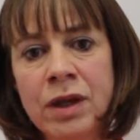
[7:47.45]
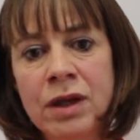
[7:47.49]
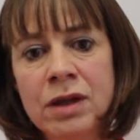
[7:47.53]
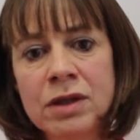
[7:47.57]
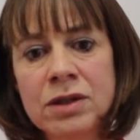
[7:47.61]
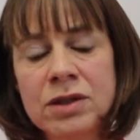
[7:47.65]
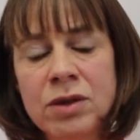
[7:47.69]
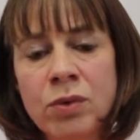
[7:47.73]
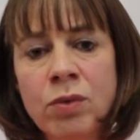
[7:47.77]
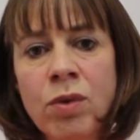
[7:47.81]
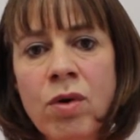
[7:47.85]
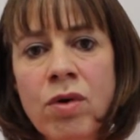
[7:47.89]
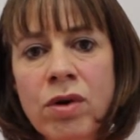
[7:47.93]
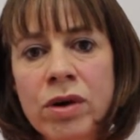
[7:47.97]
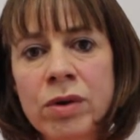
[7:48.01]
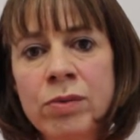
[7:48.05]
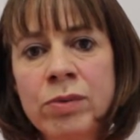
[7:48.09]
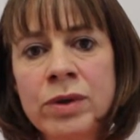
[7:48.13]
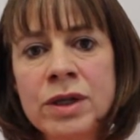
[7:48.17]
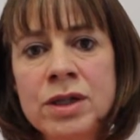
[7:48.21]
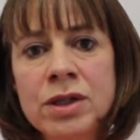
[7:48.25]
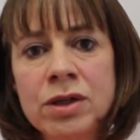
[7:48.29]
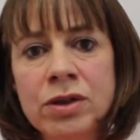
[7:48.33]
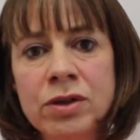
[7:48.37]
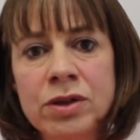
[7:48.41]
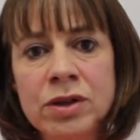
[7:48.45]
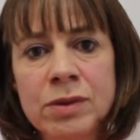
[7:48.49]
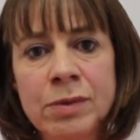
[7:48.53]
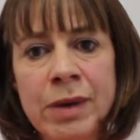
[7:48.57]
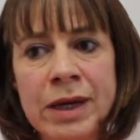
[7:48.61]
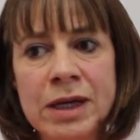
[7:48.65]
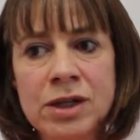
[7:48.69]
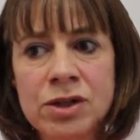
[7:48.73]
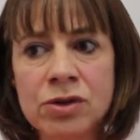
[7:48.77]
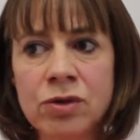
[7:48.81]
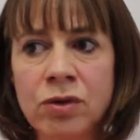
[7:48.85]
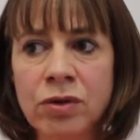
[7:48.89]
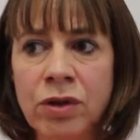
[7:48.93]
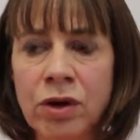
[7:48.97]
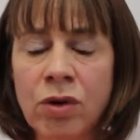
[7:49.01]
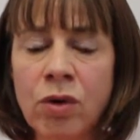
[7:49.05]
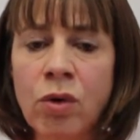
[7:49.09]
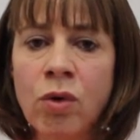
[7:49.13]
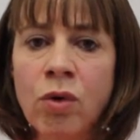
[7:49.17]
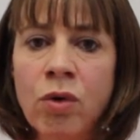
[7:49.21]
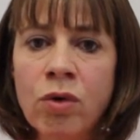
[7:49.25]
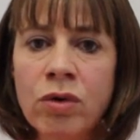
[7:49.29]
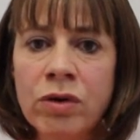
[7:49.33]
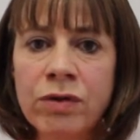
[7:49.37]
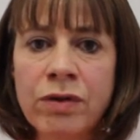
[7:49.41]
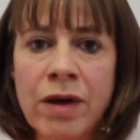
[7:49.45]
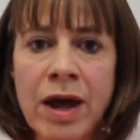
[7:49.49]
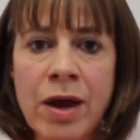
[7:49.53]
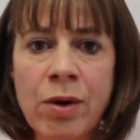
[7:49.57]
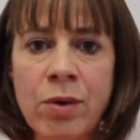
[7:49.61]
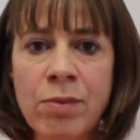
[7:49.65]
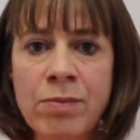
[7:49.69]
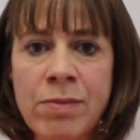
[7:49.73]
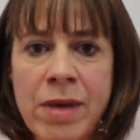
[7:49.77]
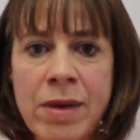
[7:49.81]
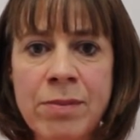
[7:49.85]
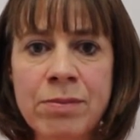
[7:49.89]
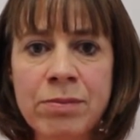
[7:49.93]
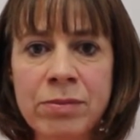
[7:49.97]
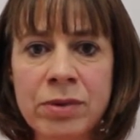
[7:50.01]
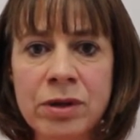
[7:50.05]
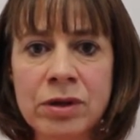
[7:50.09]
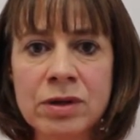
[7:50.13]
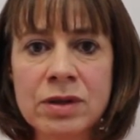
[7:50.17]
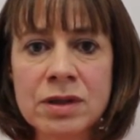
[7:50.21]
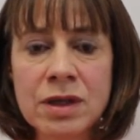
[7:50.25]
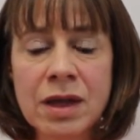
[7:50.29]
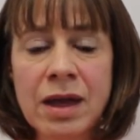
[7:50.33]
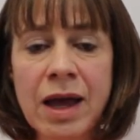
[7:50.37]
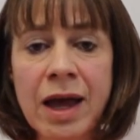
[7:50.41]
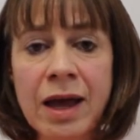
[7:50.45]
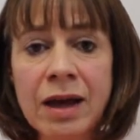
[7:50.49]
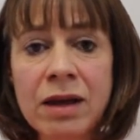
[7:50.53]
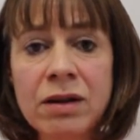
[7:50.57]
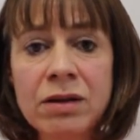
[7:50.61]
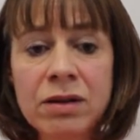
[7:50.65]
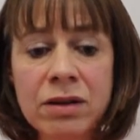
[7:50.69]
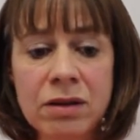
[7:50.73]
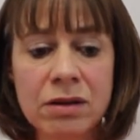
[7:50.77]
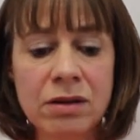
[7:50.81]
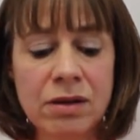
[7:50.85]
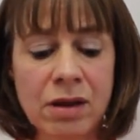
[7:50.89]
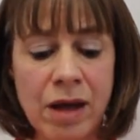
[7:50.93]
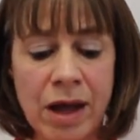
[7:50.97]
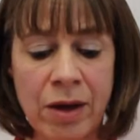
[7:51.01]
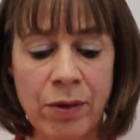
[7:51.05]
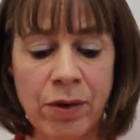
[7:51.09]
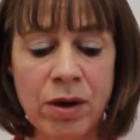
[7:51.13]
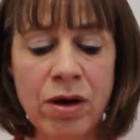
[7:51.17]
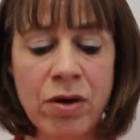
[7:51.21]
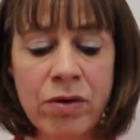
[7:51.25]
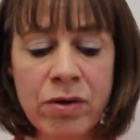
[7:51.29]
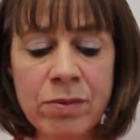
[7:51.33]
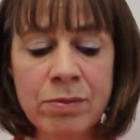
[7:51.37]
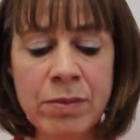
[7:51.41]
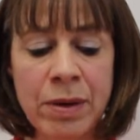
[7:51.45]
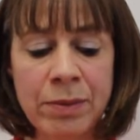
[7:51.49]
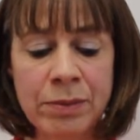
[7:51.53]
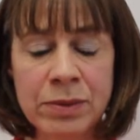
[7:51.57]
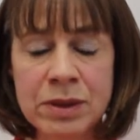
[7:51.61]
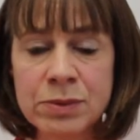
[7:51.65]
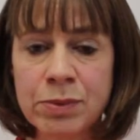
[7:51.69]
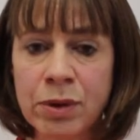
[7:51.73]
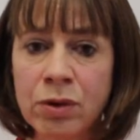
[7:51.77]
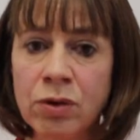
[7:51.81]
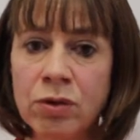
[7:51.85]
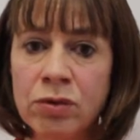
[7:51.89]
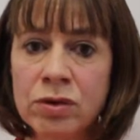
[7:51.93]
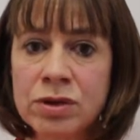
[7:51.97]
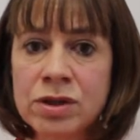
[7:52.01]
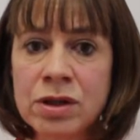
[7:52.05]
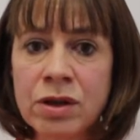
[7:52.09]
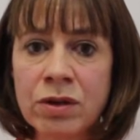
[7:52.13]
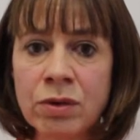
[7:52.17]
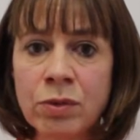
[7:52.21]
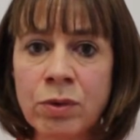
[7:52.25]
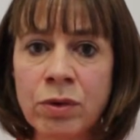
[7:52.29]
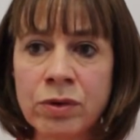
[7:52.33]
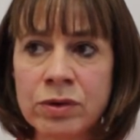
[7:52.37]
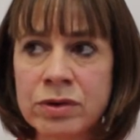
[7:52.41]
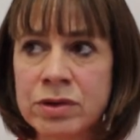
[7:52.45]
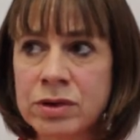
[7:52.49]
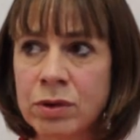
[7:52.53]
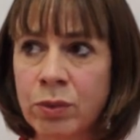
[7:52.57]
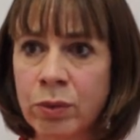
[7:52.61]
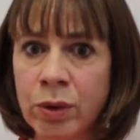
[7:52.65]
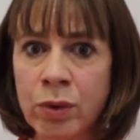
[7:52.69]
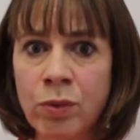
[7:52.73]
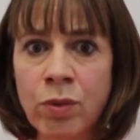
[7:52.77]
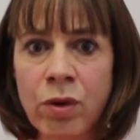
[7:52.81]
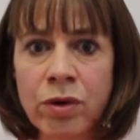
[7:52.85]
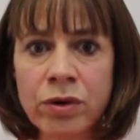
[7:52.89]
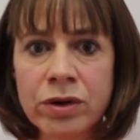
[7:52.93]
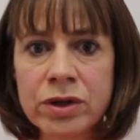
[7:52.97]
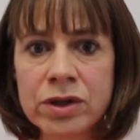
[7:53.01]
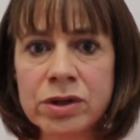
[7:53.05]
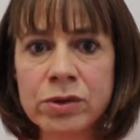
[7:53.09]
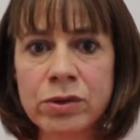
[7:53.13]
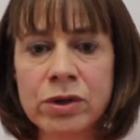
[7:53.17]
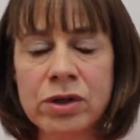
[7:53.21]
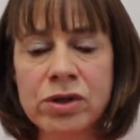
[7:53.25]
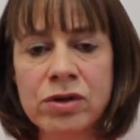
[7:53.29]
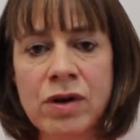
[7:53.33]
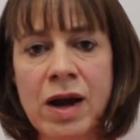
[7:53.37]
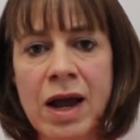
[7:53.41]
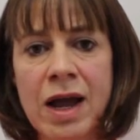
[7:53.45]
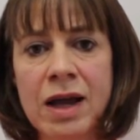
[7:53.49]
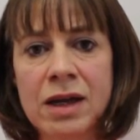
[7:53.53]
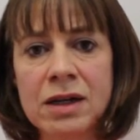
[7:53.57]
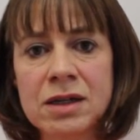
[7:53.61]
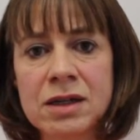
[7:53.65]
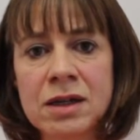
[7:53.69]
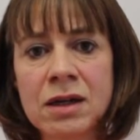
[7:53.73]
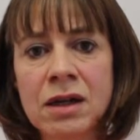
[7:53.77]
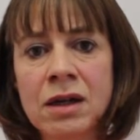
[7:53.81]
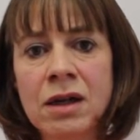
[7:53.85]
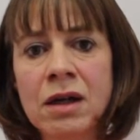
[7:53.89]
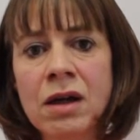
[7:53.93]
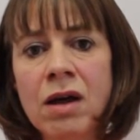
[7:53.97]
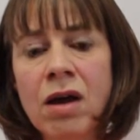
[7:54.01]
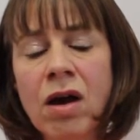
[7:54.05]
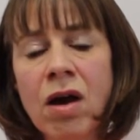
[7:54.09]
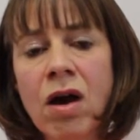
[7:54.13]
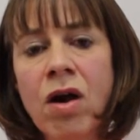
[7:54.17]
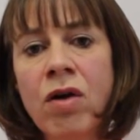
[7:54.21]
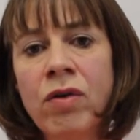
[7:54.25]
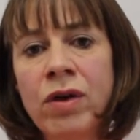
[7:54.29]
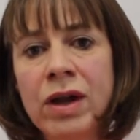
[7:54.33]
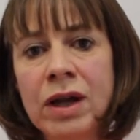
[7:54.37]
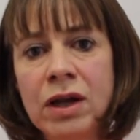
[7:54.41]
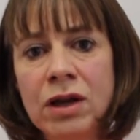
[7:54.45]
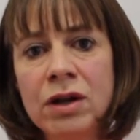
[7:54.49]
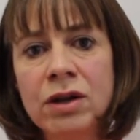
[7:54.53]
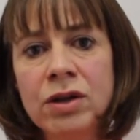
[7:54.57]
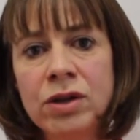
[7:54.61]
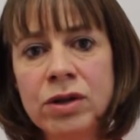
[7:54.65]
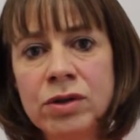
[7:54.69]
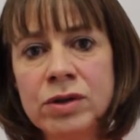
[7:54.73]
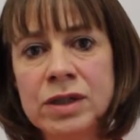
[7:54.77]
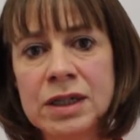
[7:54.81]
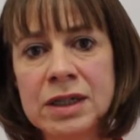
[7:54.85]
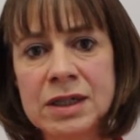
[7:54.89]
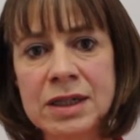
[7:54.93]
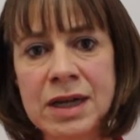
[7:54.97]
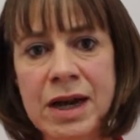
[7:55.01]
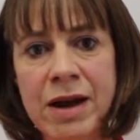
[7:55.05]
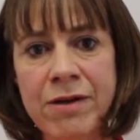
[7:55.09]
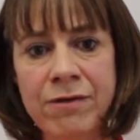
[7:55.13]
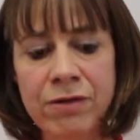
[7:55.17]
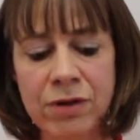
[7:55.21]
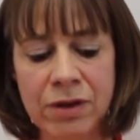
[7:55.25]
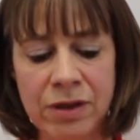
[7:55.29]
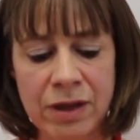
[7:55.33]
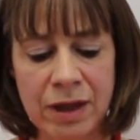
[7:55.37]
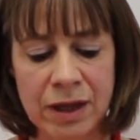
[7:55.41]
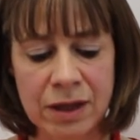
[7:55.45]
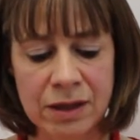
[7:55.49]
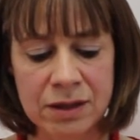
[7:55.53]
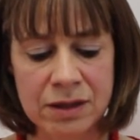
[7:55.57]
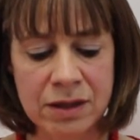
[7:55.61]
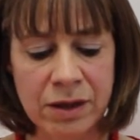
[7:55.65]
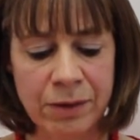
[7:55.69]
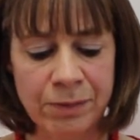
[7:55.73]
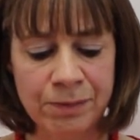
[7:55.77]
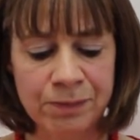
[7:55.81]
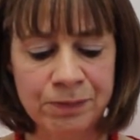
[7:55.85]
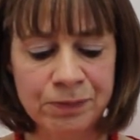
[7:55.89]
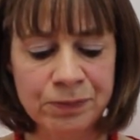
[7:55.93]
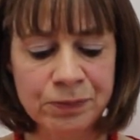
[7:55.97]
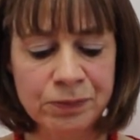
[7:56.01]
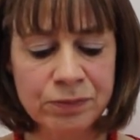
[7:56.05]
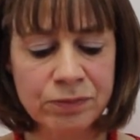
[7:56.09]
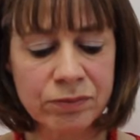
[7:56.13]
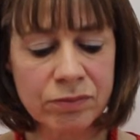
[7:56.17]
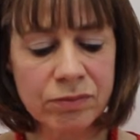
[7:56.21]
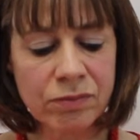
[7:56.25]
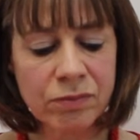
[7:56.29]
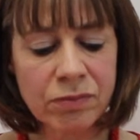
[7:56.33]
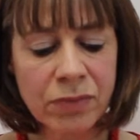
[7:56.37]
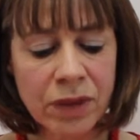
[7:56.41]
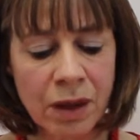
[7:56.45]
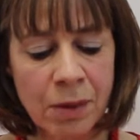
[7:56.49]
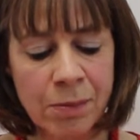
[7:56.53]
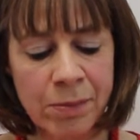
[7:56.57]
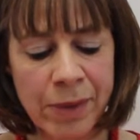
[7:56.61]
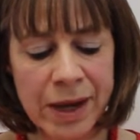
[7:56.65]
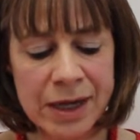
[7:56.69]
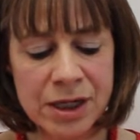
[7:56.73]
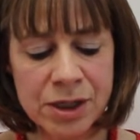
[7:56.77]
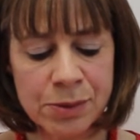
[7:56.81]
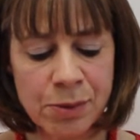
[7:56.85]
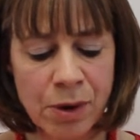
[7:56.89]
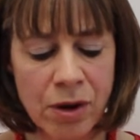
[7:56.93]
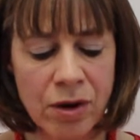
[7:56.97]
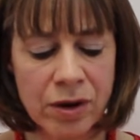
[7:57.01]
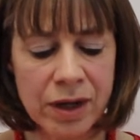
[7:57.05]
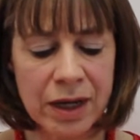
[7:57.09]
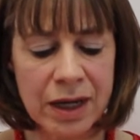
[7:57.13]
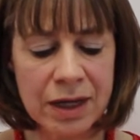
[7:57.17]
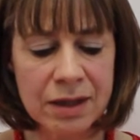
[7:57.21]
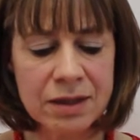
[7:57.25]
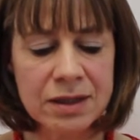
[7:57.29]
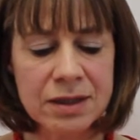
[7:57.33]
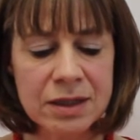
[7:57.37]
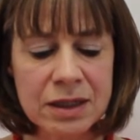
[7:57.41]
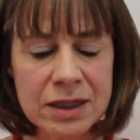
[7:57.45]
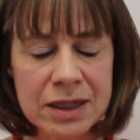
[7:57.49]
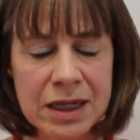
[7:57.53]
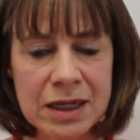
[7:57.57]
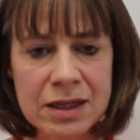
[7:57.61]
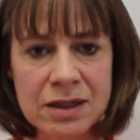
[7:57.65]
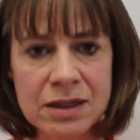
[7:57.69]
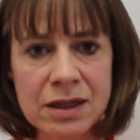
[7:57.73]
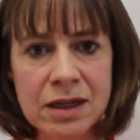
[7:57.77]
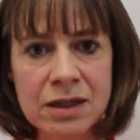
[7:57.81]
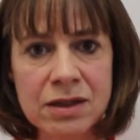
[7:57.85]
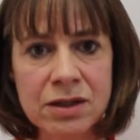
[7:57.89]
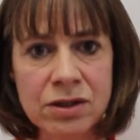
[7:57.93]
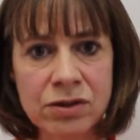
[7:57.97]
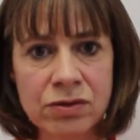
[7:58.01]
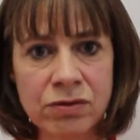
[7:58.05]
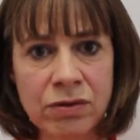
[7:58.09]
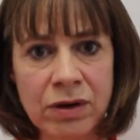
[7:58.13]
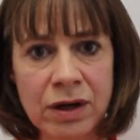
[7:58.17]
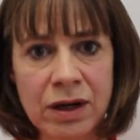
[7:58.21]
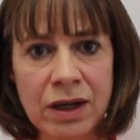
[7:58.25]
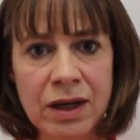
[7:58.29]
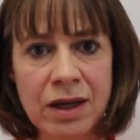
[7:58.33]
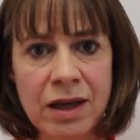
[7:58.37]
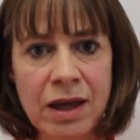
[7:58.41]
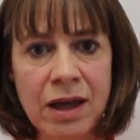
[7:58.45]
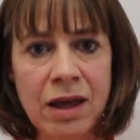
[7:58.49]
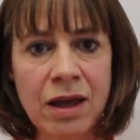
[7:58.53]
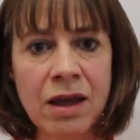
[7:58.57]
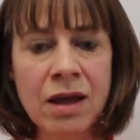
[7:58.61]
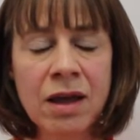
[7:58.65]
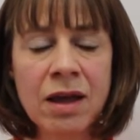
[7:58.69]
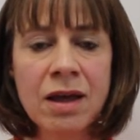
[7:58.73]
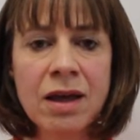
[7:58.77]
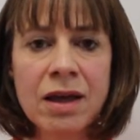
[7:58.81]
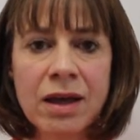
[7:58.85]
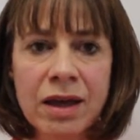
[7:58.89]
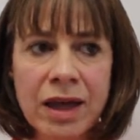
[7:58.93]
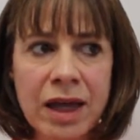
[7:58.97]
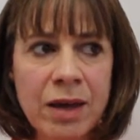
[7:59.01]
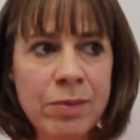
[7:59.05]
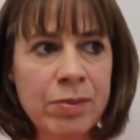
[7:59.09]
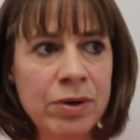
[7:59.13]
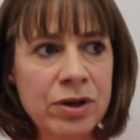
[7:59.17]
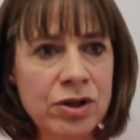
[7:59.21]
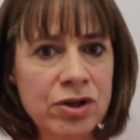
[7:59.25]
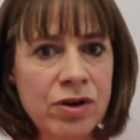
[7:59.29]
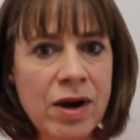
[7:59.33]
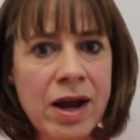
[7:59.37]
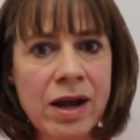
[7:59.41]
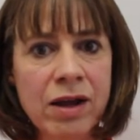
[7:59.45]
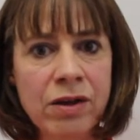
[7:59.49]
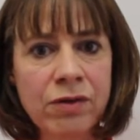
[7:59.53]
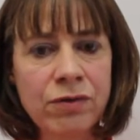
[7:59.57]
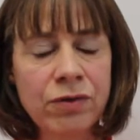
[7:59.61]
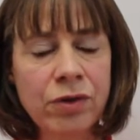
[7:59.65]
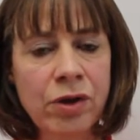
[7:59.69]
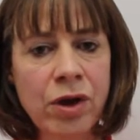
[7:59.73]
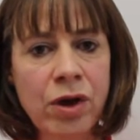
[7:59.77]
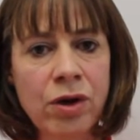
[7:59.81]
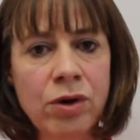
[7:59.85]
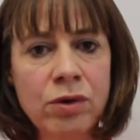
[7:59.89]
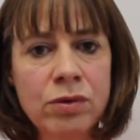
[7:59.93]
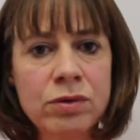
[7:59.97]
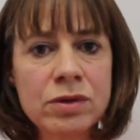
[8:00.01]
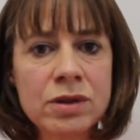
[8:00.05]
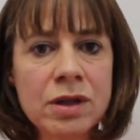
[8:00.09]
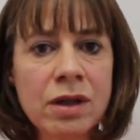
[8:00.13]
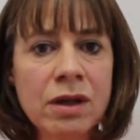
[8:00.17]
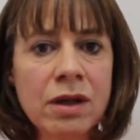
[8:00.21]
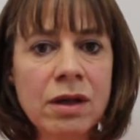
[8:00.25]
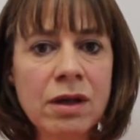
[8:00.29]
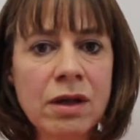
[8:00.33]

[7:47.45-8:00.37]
So what can we do to make sure that all of our members, and our current members, but also the ones that we want to attract, are included in everything? So benchmarking and statistics is really key. Keep track of those,